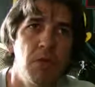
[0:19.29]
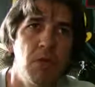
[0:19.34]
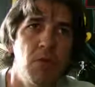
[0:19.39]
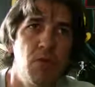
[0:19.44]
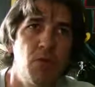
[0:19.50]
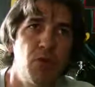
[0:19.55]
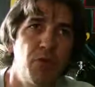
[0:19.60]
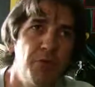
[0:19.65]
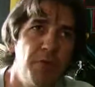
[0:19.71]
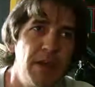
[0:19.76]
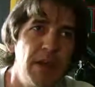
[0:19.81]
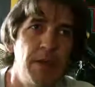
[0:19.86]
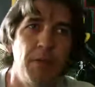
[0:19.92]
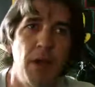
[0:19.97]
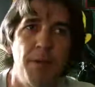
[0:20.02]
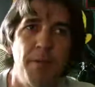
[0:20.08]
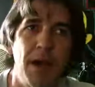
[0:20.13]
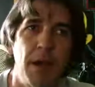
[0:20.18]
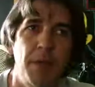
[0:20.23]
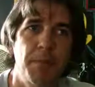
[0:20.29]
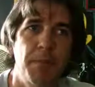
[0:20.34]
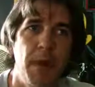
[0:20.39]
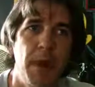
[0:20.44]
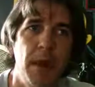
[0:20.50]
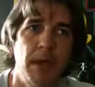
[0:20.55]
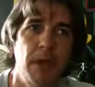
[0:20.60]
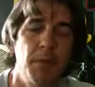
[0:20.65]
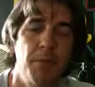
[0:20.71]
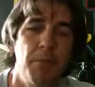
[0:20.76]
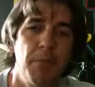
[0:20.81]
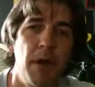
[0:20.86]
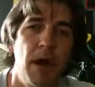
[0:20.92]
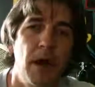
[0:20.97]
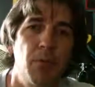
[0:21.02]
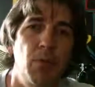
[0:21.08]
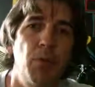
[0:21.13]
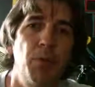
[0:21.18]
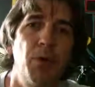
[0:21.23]
with me and my backpack
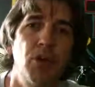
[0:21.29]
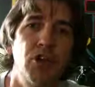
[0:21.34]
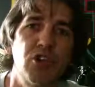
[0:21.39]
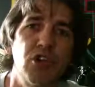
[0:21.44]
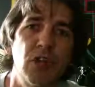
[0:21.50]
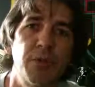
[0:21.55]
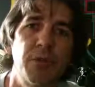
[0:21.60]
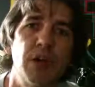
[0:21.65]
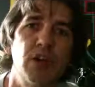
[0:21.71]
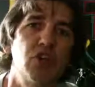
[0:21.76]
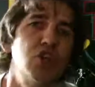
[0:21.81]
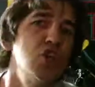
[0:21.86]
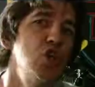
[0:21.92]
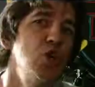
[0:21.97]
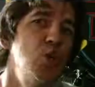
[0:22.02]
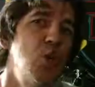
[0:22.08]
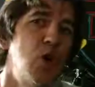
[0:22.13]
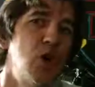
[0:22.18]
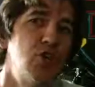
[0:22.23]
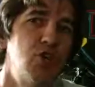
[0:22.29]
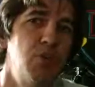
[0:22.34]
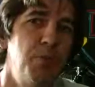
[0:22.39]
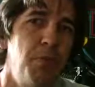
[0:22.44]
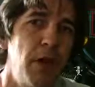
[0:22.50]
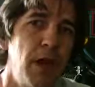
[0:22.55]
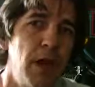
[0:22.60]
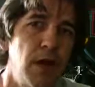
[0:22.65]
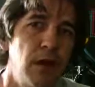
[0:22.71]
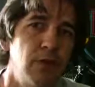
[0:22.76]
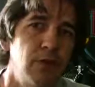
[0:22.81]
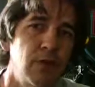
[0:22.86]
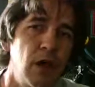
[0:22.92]
combined, we're pushing about 200 pounds.